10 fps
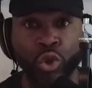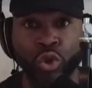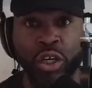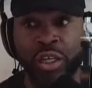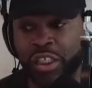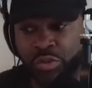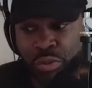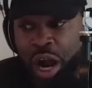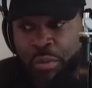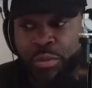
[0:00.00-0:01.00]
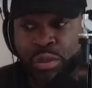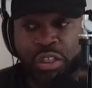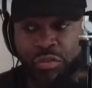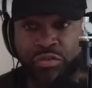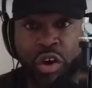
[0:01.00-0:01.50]
Luka is
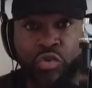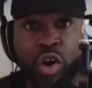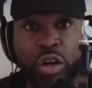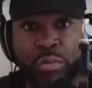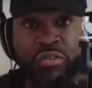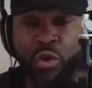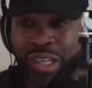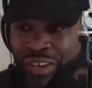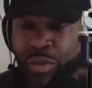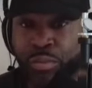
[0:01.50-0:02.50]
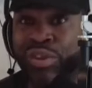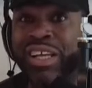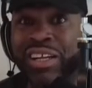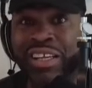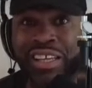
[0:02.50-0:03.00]
probably the front runner before even
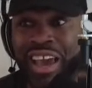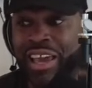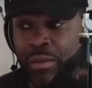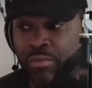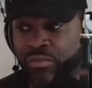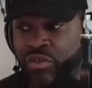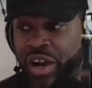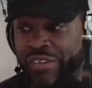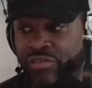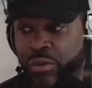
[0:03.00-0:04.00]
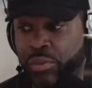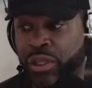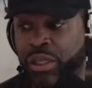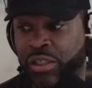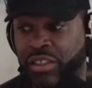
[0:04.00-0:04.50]
playing a game for
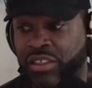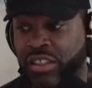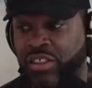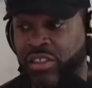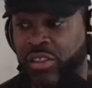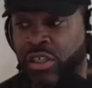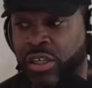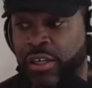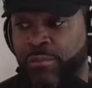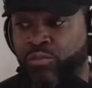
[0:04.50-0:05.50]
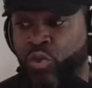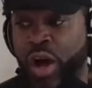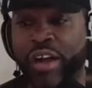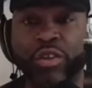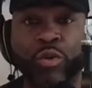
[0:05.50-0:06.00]
MVP this season.
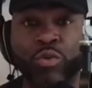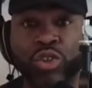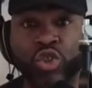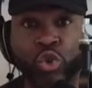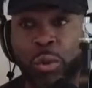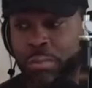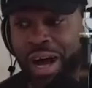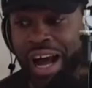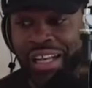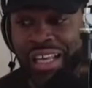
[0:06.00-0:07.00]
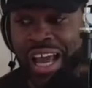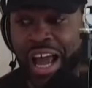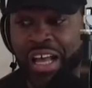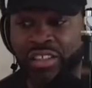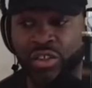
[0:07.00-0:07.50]
While everyone was doing
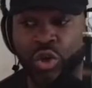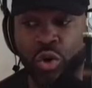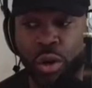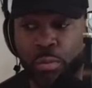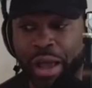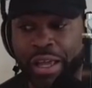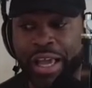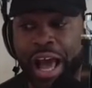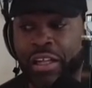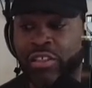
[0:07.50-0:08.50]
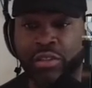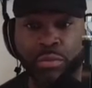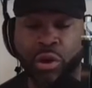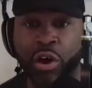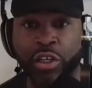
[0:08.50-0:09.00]
podcasts and going to Met Galas
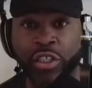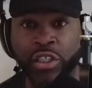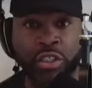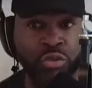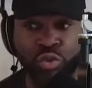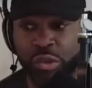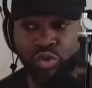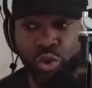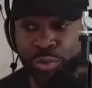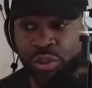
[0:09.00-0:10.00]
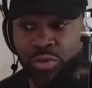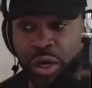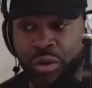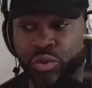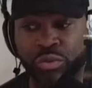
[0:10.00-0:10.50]
and partying, Rick Rubin's
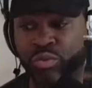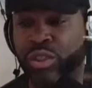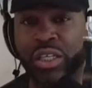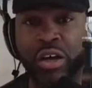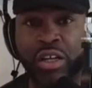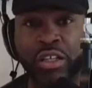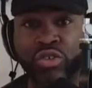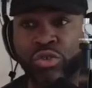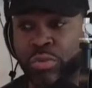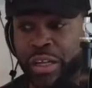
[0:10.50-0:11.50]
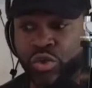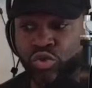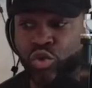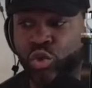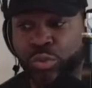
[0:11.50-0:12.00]
part, what do they call that dude?
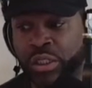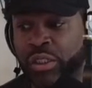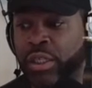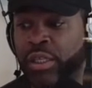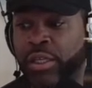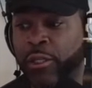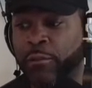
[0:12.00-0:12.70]
Michael Rubin.